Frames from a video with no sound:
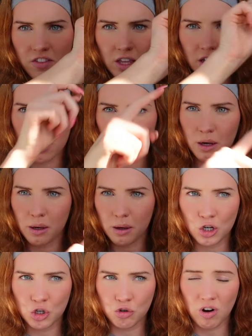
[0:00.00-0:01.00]
of the
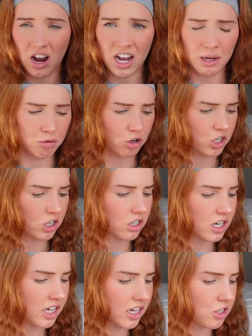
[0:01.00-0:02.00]
dry product,
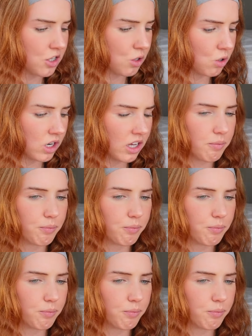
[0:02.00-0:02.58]
I guess you call it.